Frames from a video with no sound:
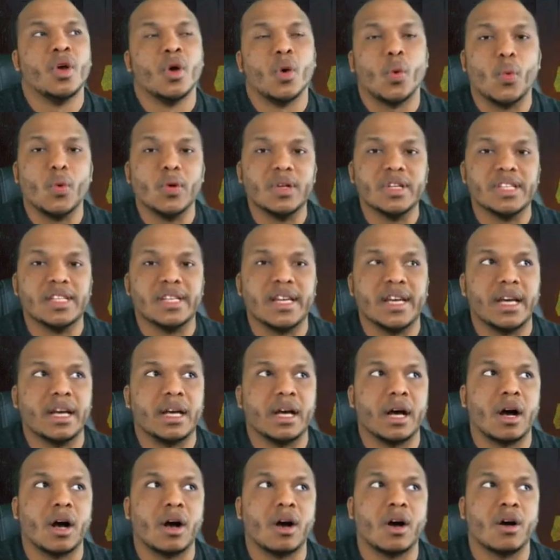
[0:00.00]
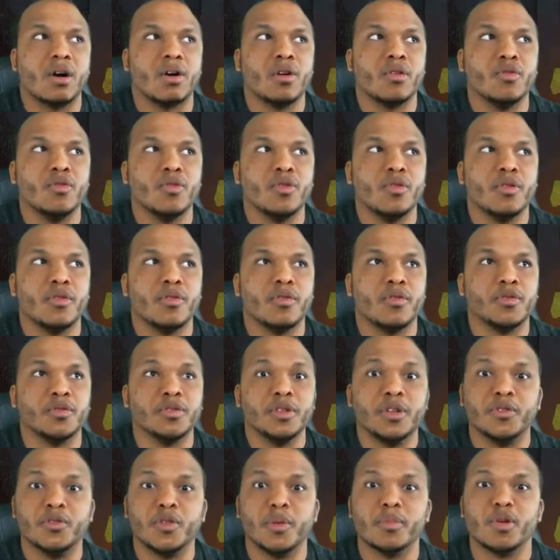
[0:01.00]
once they are
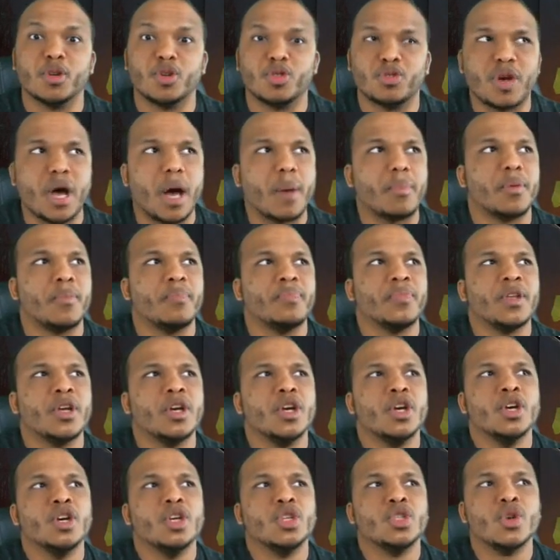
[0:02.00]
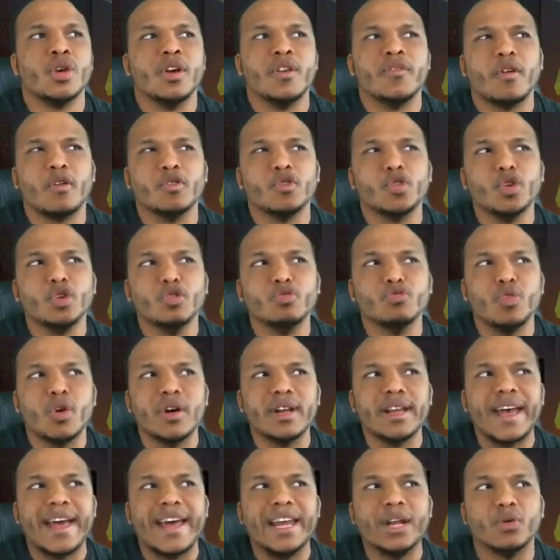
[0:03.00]
free from the trap. So if I was going to
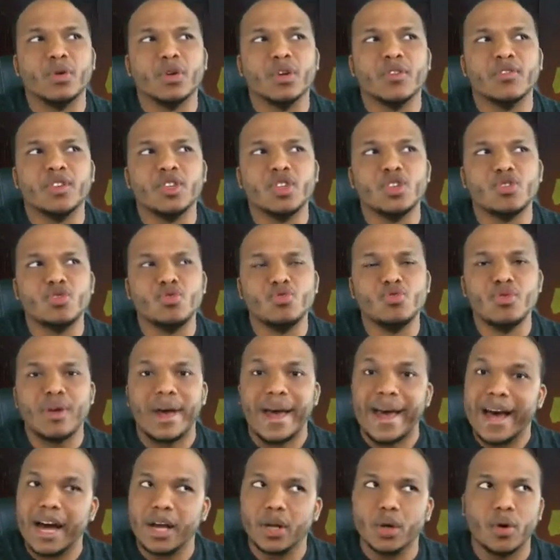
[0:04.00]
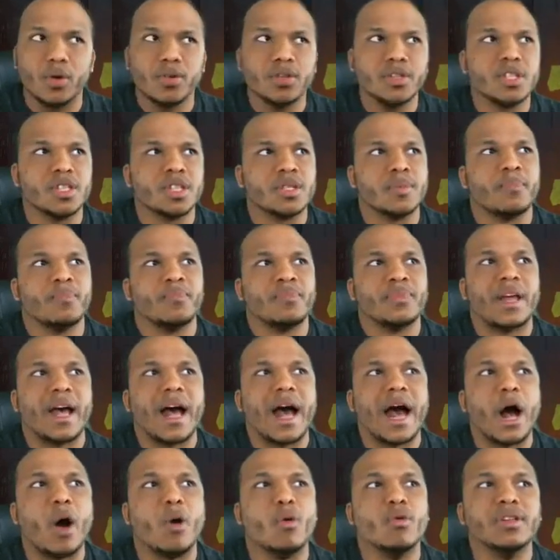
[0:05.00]
run any one of these two add-ons,
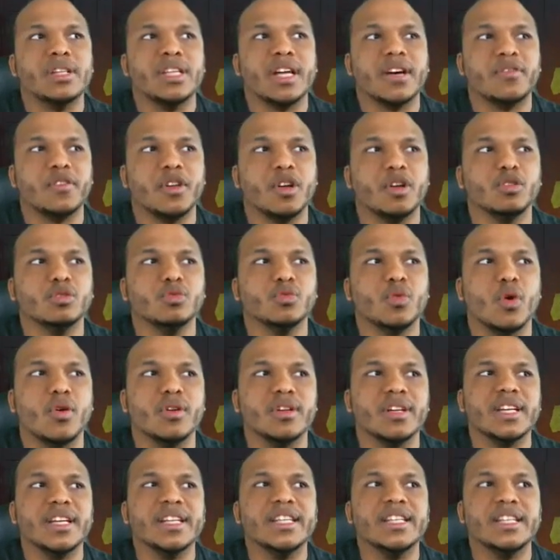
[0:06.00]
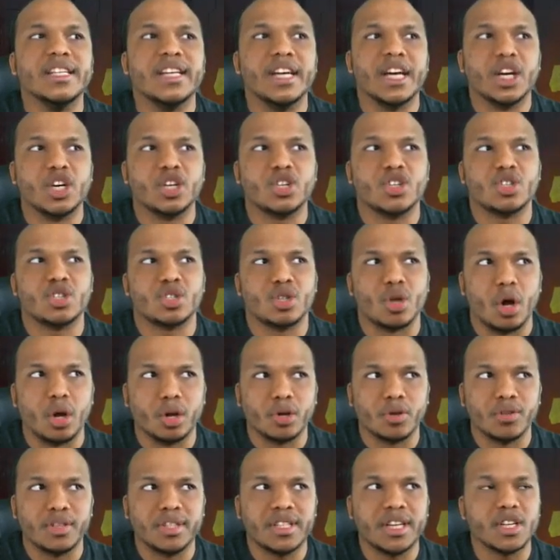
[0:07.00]
I would definitely run Dear
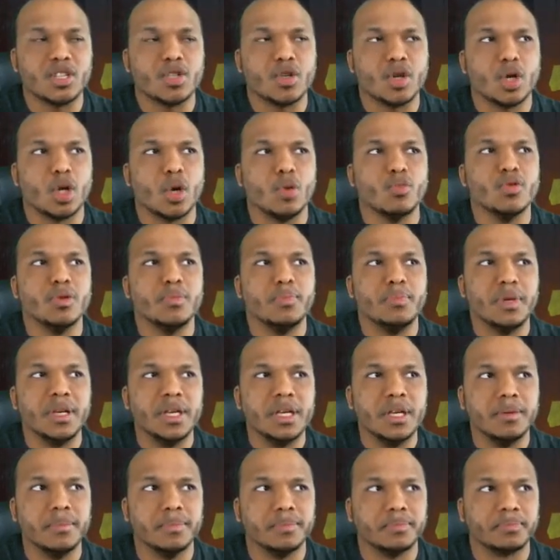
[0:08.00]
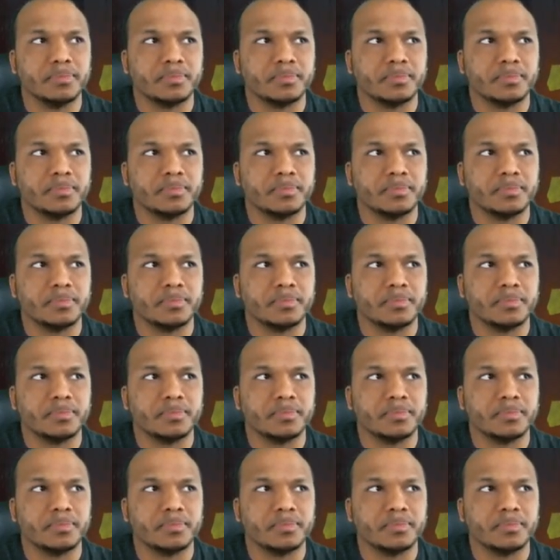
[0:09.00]
Stalker. Dear Stalker would be